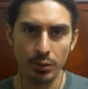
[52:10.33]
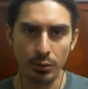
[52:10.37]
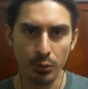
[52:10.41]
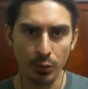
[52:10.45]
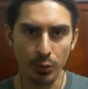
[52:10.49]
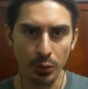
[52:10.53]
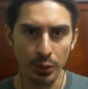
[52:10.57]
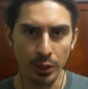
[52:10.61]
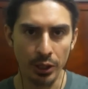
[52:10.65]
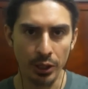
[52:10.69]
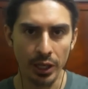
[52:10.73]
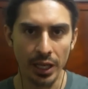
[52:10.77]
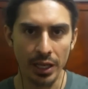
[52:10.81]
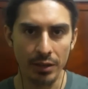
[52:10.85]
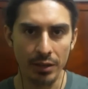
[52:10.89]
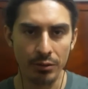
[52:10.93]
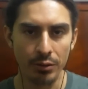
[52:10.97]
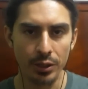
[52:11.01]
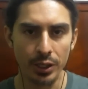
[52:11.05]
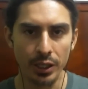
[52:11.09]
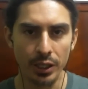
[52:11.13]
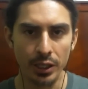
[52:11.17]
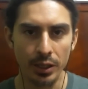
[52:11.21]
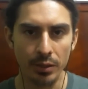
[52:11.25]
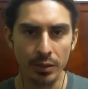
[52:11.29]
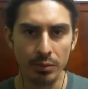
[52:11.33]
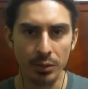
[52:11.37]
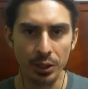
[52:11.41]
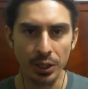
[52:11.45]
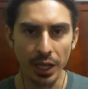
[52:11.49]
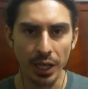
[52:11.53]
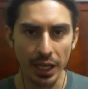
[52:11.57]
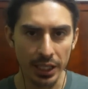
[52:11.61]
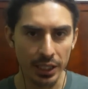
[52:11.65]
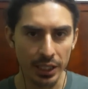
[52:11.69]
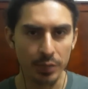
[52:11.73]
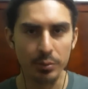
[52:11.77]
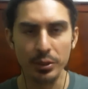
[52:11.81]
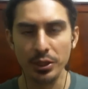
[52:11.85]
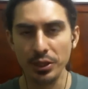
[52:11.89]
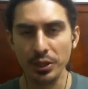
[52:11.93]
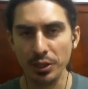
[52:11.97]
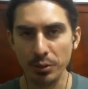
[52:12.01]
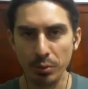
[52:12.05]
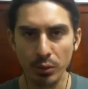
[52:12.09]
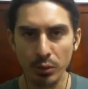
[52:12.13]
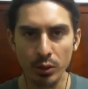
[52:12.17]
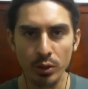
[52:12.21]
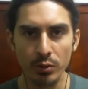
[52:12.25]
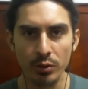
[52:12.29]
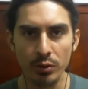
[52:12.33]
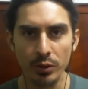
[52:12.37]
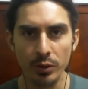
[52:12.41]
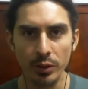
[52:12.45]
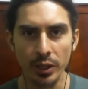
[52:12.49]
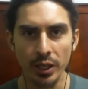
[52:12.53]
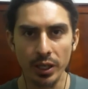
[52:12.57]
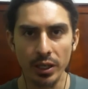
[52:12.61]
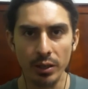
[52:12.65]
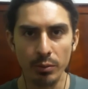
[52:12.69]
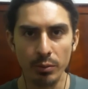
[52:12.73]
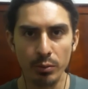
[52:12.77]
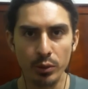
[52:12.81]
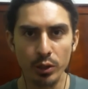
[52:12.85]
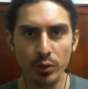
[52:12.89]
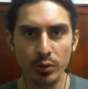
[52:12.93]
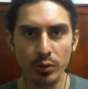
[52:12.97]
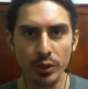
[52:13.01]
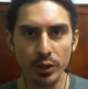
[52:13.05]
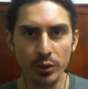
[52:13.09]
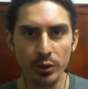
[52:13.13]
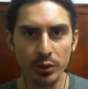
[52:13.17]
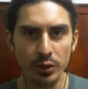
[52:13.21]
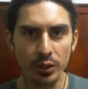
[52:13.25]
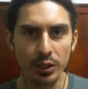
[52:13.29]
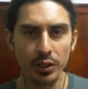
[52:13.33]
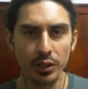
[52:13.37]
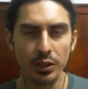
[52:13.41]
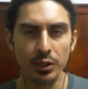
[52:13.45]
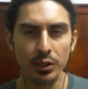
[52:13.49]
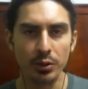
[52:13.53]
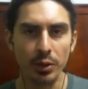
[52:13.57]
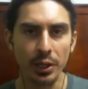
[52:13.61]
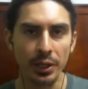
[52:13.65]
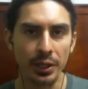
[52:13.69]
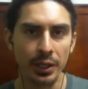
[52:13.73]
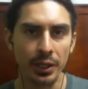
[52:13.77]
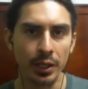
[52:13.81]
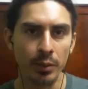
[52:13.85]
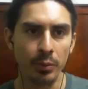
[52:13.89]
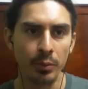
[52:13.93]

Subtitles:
we don't have the documents to prove those theories right there.